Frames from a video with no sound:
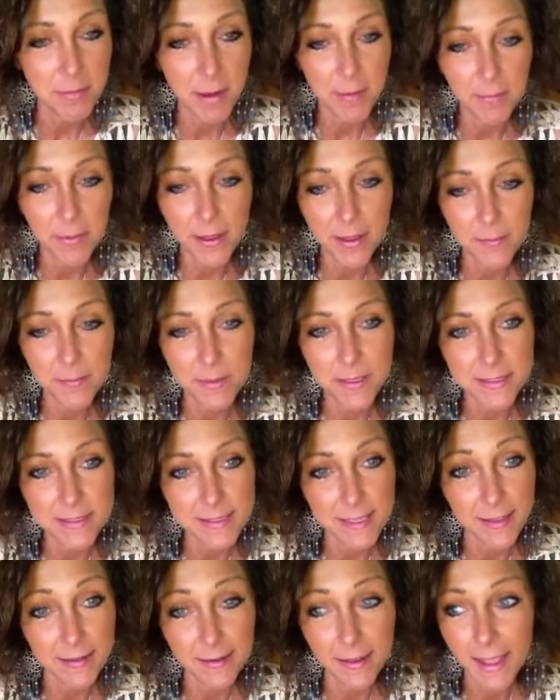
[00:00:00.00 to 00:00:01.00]
my puppies,
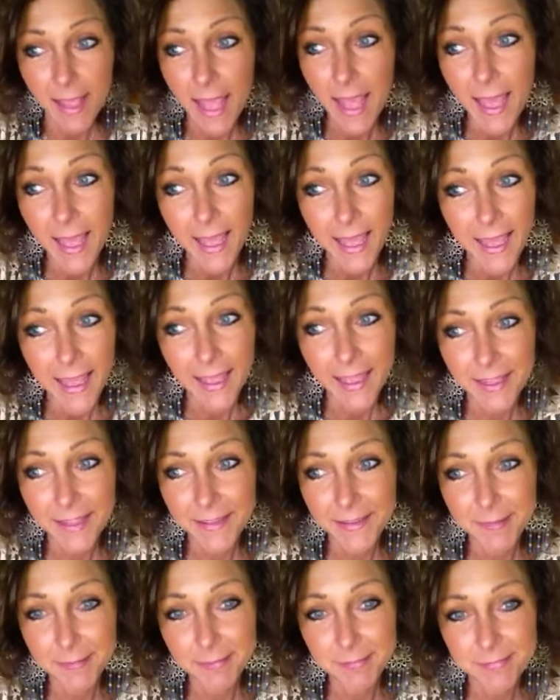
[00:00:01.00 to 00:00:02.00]
and
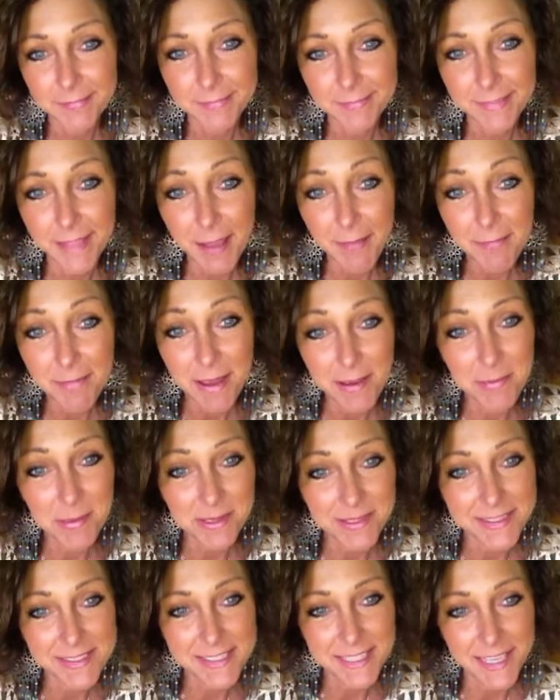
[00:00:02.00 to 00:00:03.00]
that may be
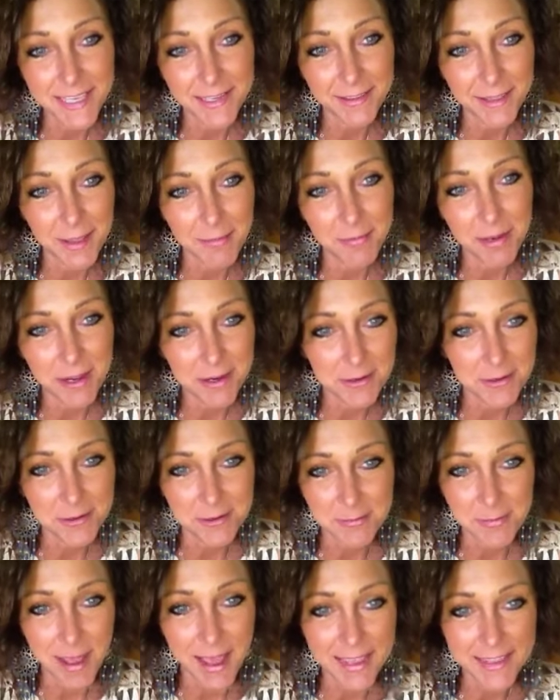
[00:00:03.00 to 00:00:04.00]
a skill I'm not going to
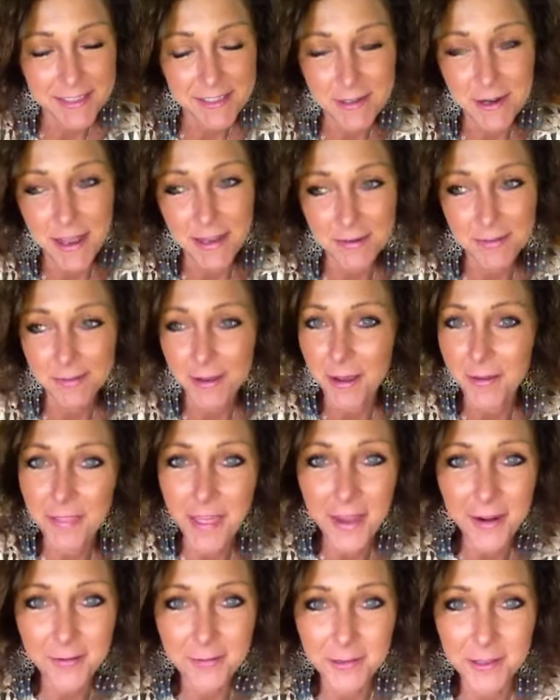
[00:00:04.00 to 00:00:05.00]
master. I don't know.
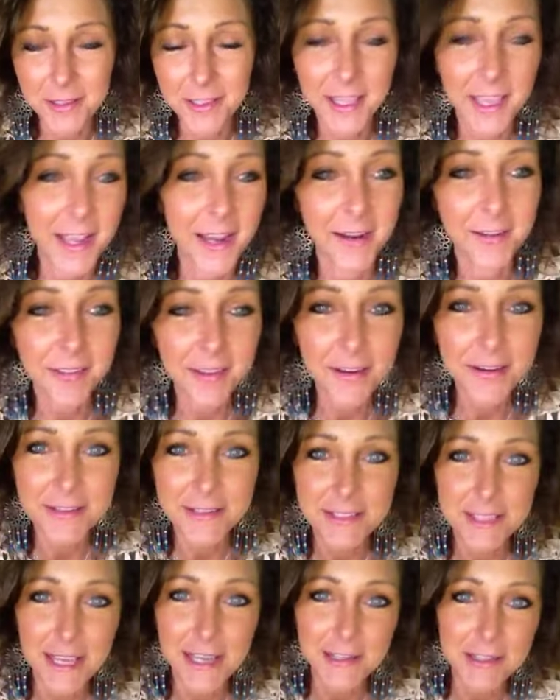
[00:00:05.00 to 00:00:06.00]
They don't really care. They're
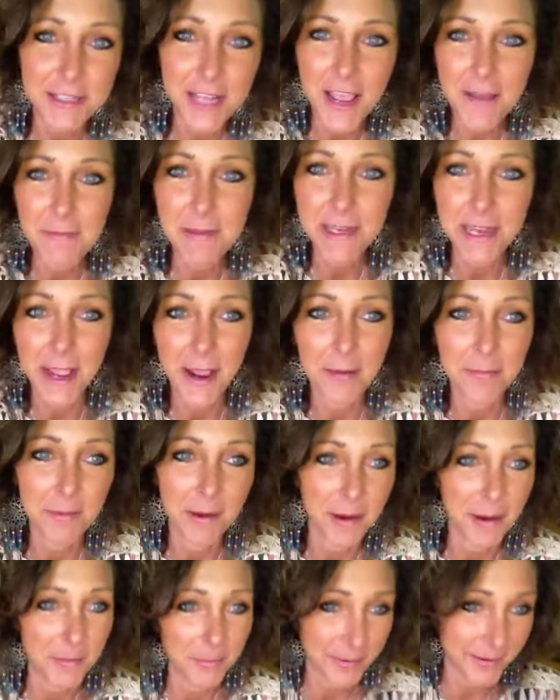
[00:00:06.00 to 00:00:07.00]
just like, shave me down,
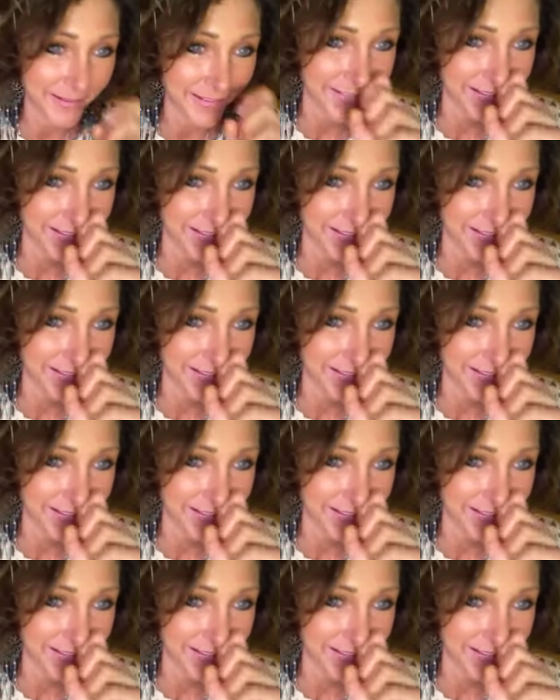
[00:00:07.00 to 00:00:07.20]
Mom.